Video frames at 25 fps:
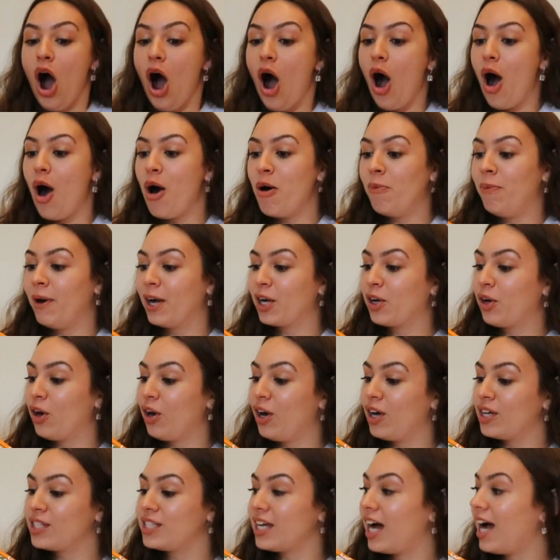Oh my
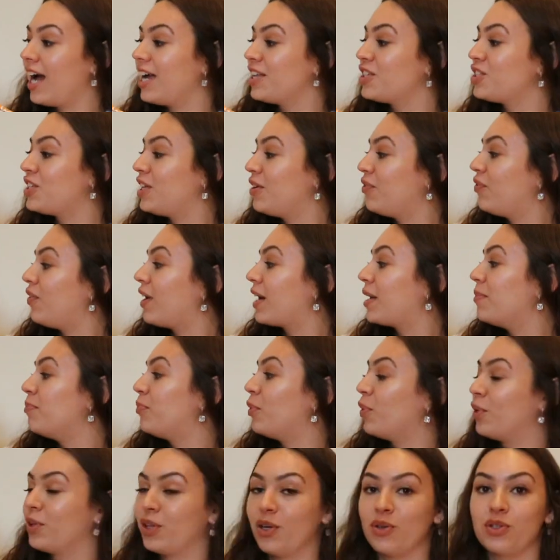god, I actually fucking
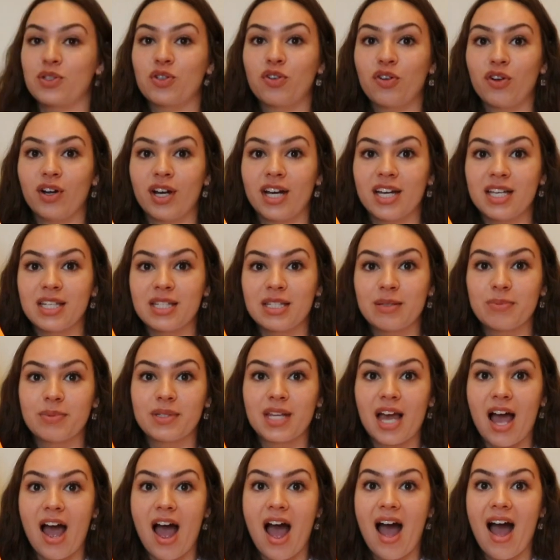bought those
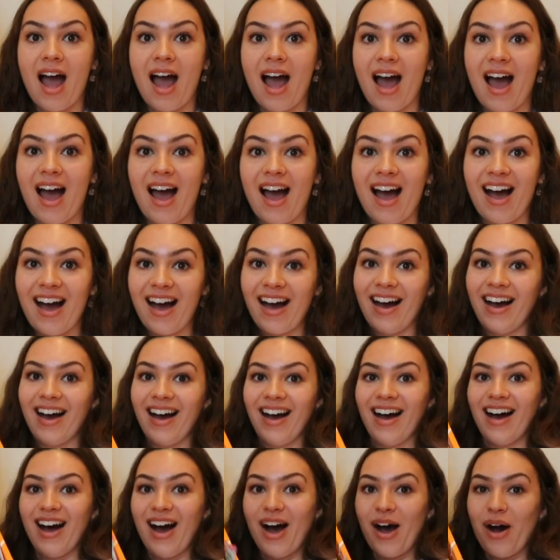crisps.
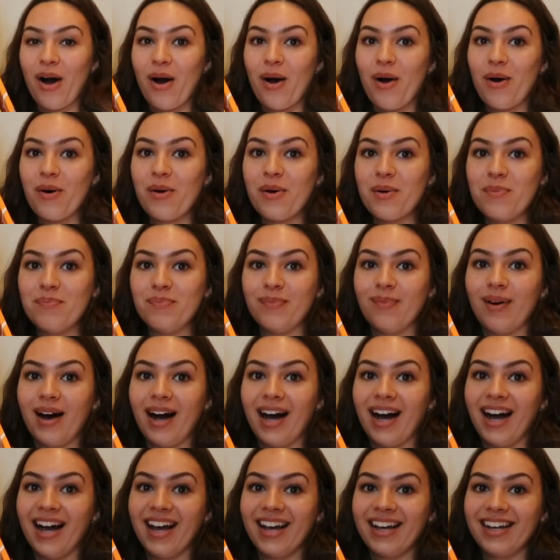Oh
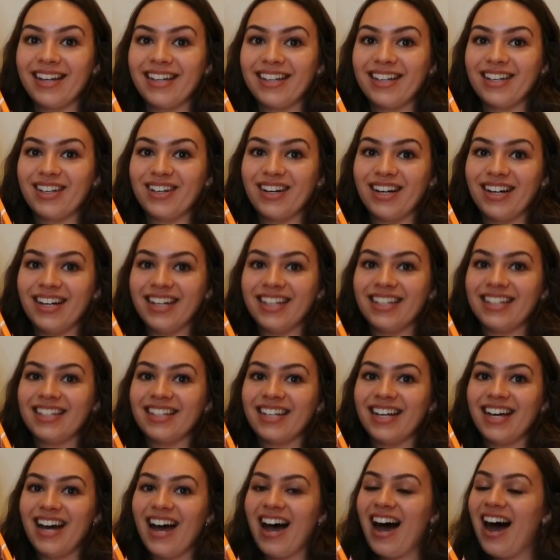my
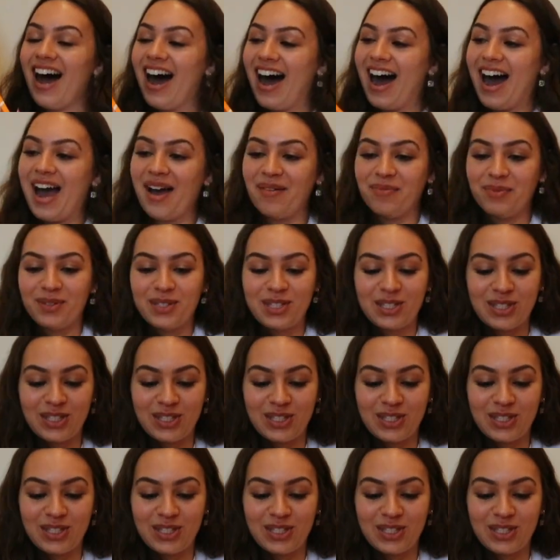god. I'm